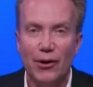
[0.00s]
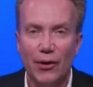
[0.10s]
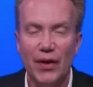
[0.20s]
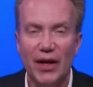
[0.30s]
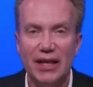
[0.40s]
I
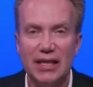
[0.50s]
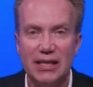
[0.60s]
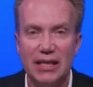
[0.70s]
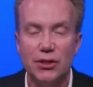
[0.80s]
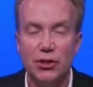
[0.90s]
don't think
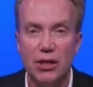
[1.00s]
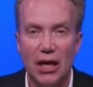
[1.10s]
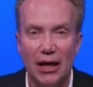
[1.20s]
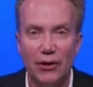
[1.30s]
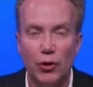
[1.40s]
this is
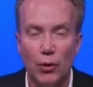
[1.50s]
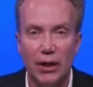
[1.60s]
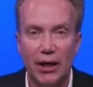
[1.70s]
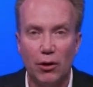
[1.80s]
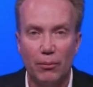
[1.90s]
uh,
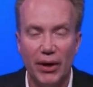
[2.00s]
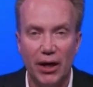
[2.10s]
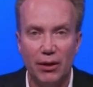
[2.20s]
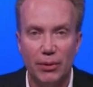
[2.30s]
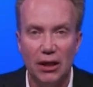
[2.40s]
totally
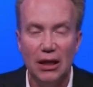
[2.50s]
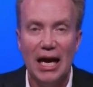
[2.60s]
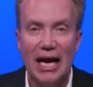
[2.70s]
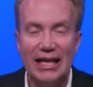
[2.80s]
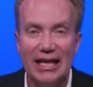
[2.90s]
comparable.
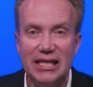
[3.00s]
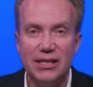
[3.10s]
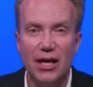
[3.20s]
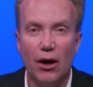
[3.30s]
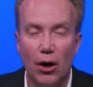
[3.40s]
At
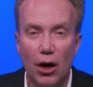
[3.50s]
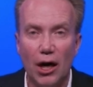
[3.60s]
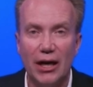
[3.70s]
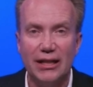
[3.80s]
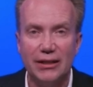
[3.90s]
least there
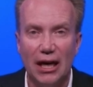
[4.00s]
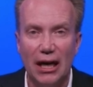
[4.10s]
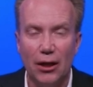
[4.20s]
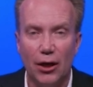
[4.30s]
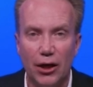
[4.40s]
are a
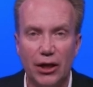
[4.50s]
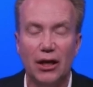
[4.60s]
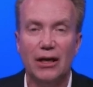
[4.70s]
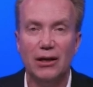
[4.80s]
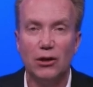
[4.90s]

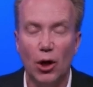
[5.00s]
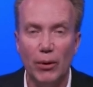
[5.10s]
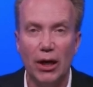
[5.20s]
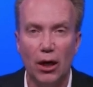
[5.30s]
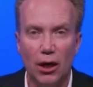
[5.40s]
dialogue
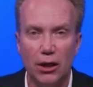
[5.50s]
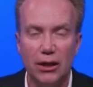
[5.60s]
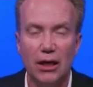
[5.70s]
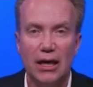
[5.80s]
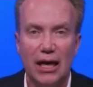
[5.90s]
going
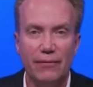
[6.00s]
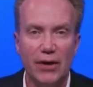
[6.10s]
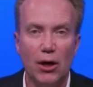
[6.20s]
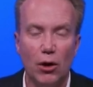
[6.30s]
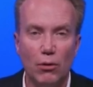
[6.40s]
on and
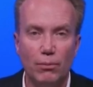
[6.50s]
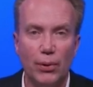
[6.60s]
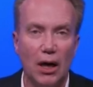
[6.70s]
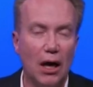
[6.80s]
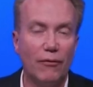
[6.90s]
we
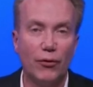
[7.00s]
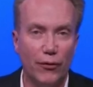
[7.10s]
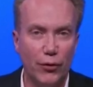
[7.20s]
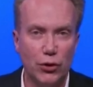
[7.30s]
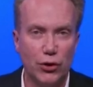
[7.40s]
hope uh,
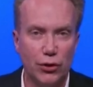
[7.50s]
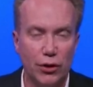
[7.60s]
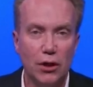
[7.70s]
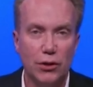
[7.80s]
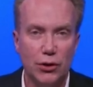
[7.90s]
for future